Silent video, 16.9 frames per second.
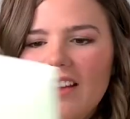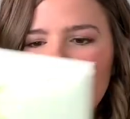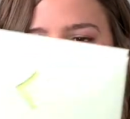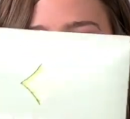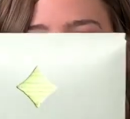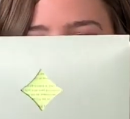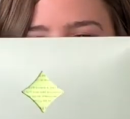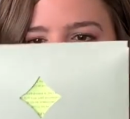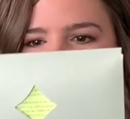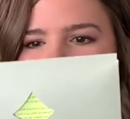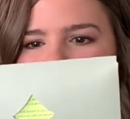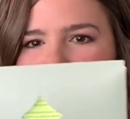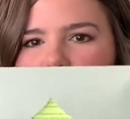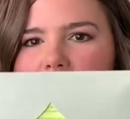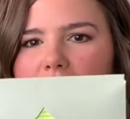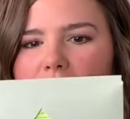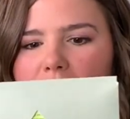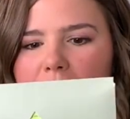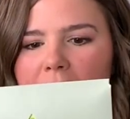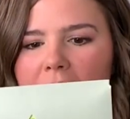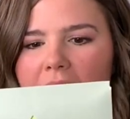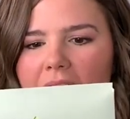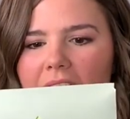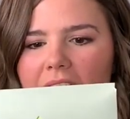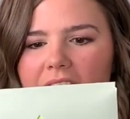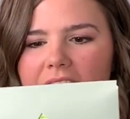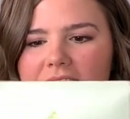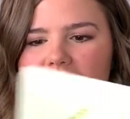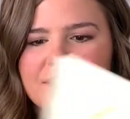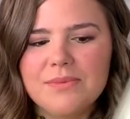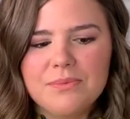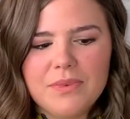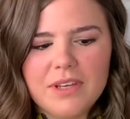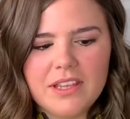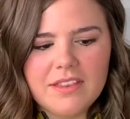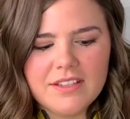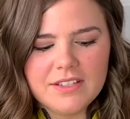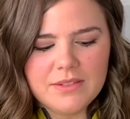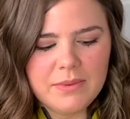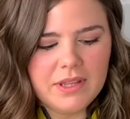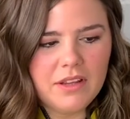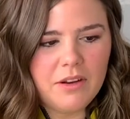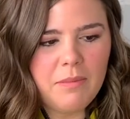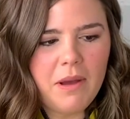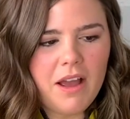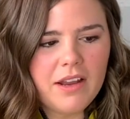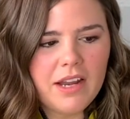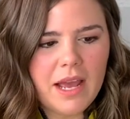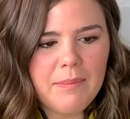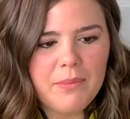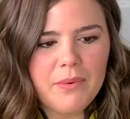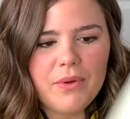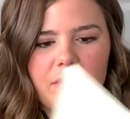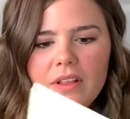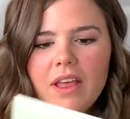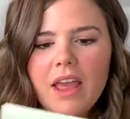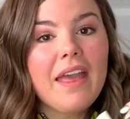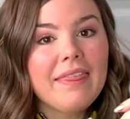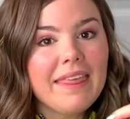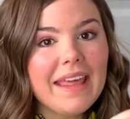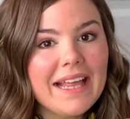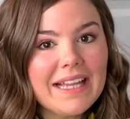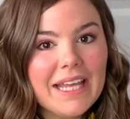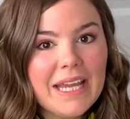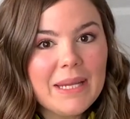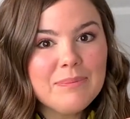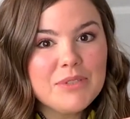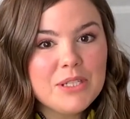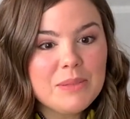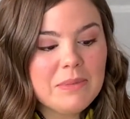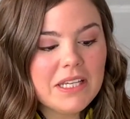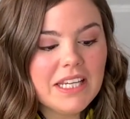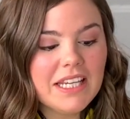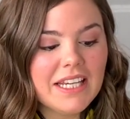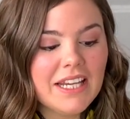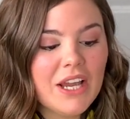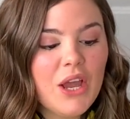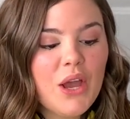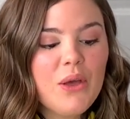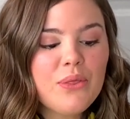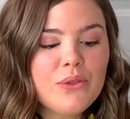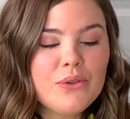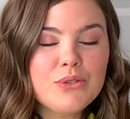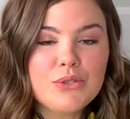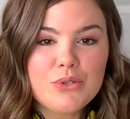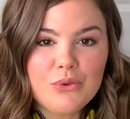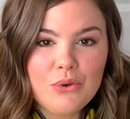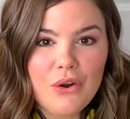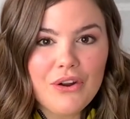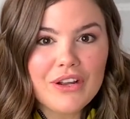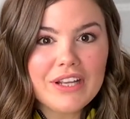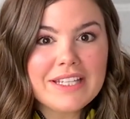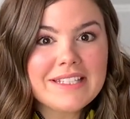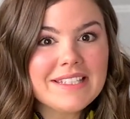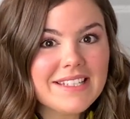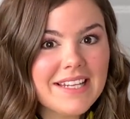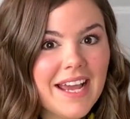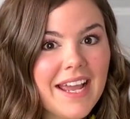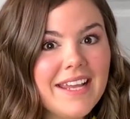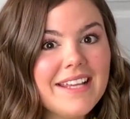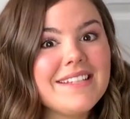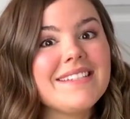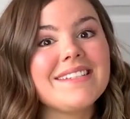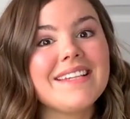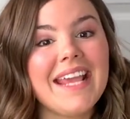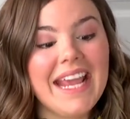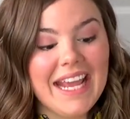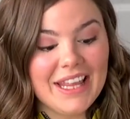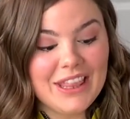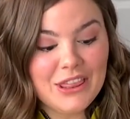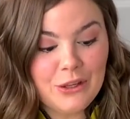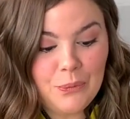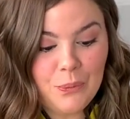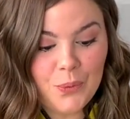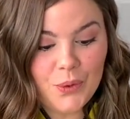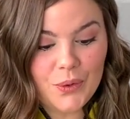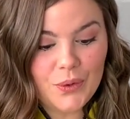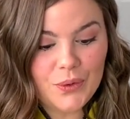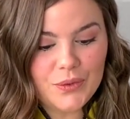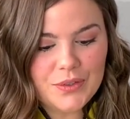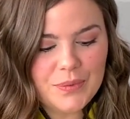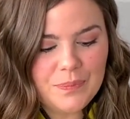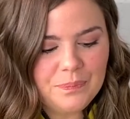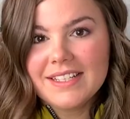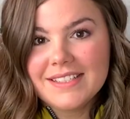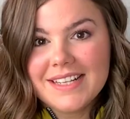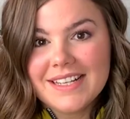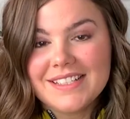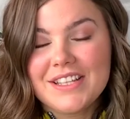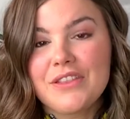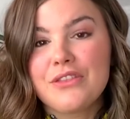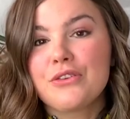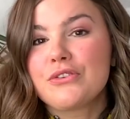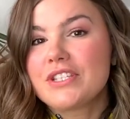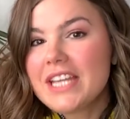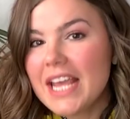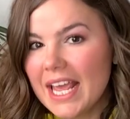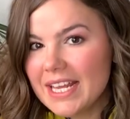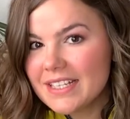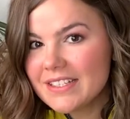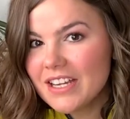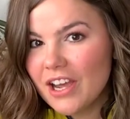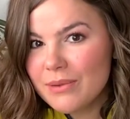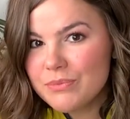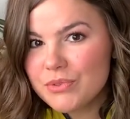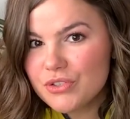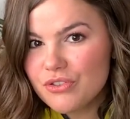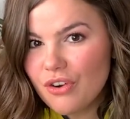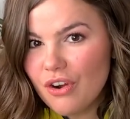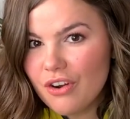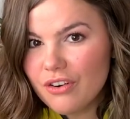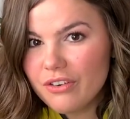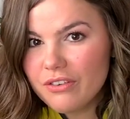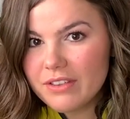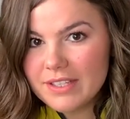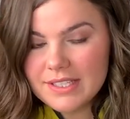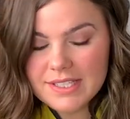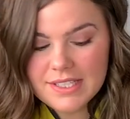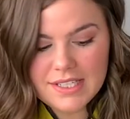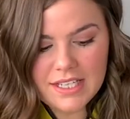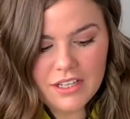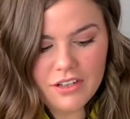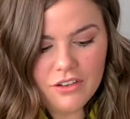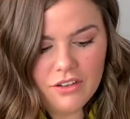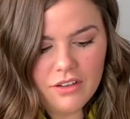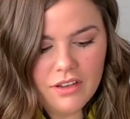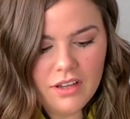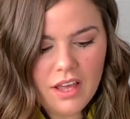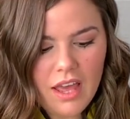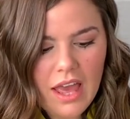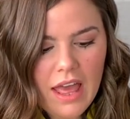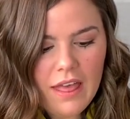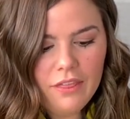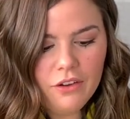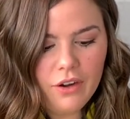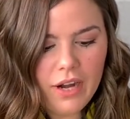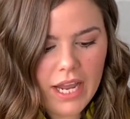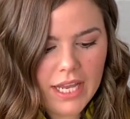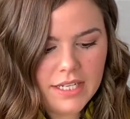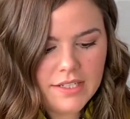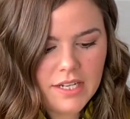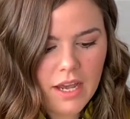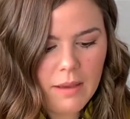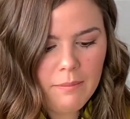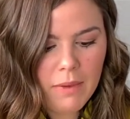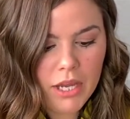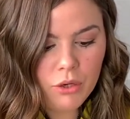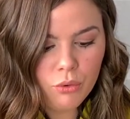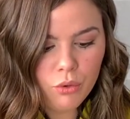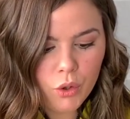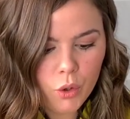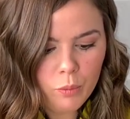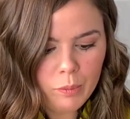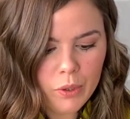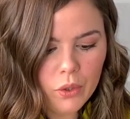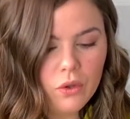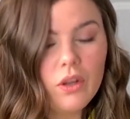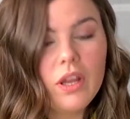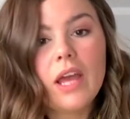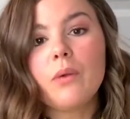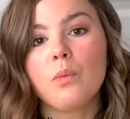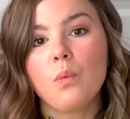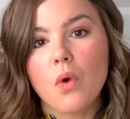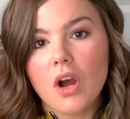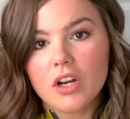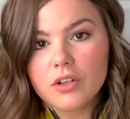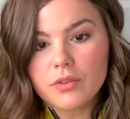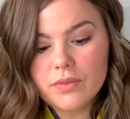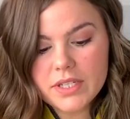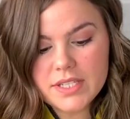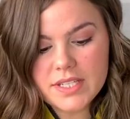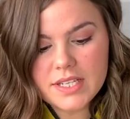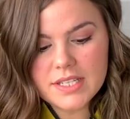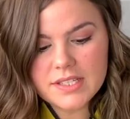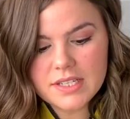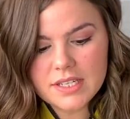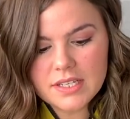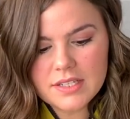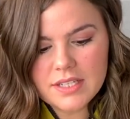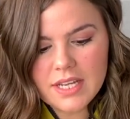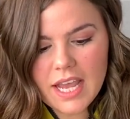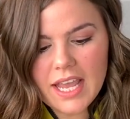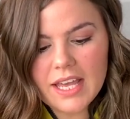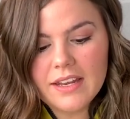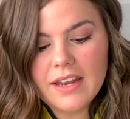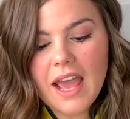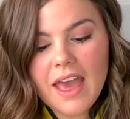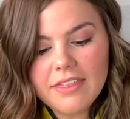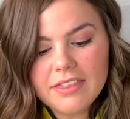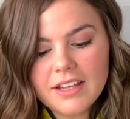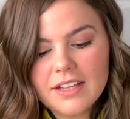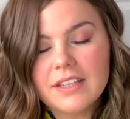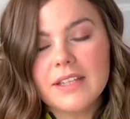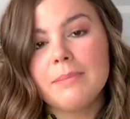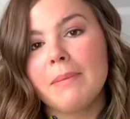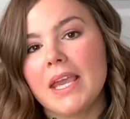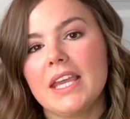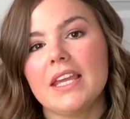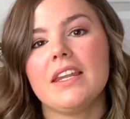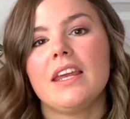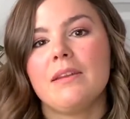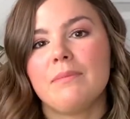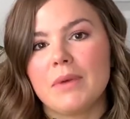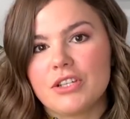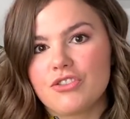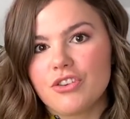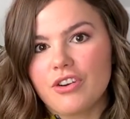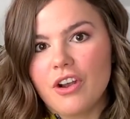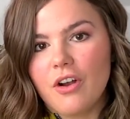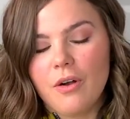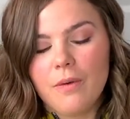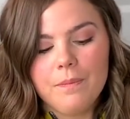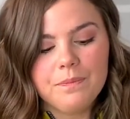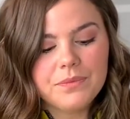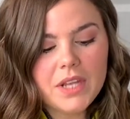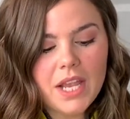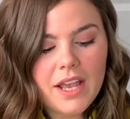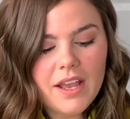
cardboard packs with a sweet little pineapple. They claim to be the strongest tights in the world. It says that they're 10 times stronger than steel. They're antimicrobial and water resistant and ethically made in Montreal.